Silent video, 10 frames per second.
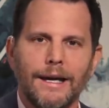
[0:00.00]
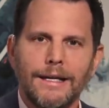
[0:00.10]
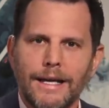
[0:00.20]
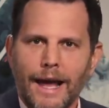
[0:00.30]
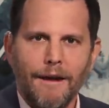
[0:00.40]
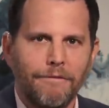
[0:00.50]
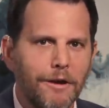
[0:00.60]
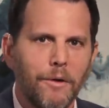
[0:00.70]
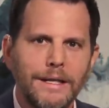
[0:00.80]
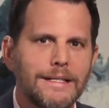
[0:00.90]
is that
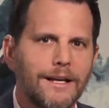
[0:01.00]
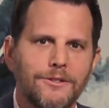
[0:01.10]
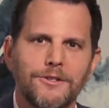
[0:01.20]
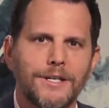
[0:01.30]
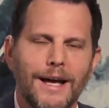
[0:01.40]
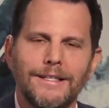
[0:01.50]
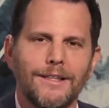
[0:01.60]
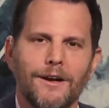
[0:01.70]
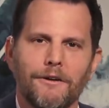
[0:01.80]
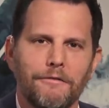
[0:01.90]
everyone is
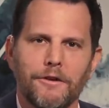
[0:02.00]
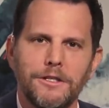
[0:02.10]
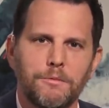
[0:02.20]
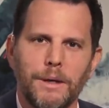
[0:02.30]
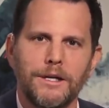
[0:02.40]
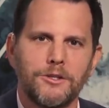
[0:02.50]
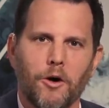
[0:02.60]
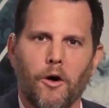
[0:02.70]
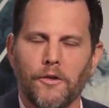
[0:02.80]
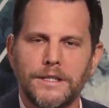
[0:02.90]
exercising their free speech
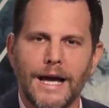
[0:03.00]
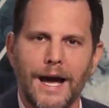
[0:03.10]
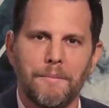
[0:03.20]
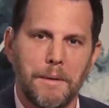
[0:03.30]
all the time.